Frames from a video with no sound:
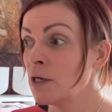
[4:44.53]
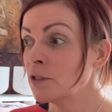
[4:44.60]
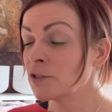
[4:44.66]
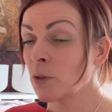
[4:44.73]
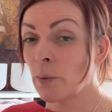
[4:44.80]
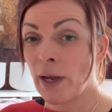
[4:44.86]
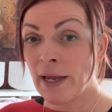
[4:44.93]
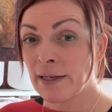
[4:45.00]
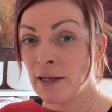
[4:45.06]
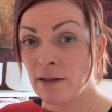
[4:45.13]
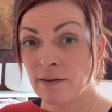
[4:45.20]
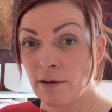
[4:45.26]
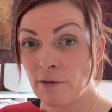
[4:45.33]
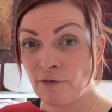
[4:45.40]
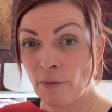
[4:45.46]
So
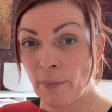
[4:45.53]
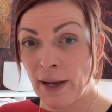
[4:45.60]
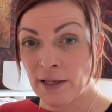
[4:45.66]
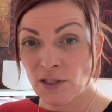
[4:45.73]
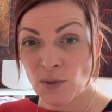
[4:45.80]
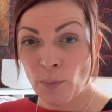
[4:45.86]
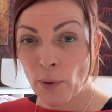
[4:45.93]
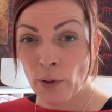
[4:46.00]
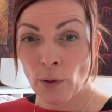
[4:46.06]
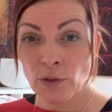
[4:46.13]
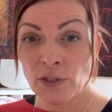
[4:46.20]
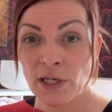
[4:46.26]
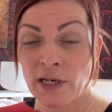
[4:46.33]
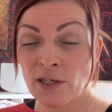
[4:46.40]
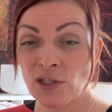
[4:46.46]
anything from
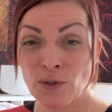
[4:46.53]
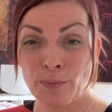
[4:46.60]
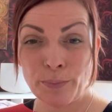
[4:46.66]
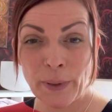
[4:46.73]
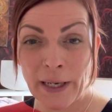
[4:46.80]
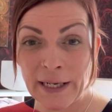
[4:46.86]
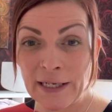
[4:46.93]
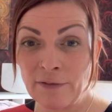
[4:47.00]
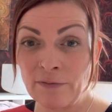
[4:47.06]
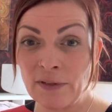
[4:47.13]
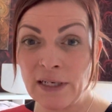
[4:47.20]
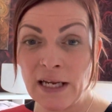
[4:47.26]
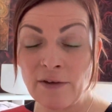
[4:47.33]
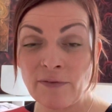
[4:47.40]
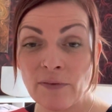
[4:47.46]
antibiotics to pain
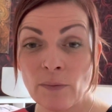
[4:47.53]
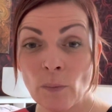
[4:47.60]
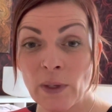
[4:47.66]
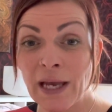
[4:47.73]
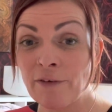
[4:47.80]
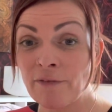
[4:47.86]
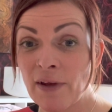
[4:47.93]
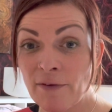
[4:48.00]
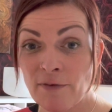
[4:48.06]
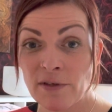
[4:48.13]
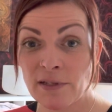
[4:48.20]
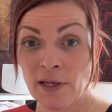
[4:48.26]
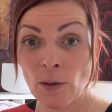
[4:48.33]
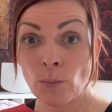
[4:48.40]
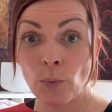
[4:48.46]
relief, we have
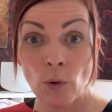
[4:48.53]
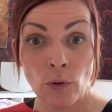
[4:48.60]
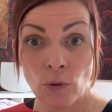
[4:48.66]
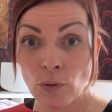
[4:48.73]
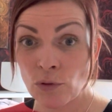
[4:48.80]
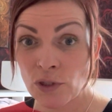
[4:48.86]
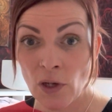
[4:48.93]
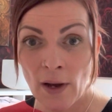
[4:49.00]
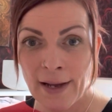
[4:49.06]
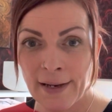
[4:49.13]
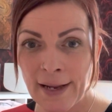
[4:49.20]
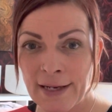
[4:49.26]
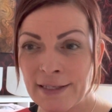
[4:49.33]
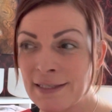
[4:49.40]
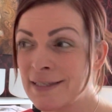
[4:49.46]
everything, bronchial
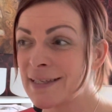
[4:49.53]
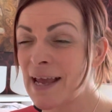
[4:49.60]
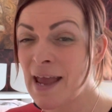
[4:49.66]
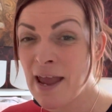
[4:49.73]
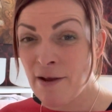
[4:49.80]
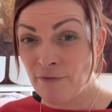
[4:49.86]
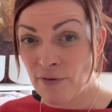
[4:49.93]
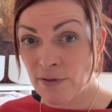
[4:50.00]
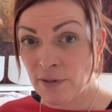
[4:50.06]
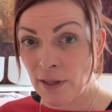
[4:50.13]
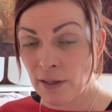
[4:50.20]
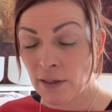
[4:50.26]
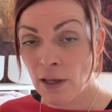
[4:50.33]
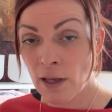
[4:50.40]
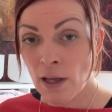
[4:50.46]
dilators,
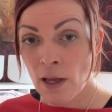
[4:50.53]
everything.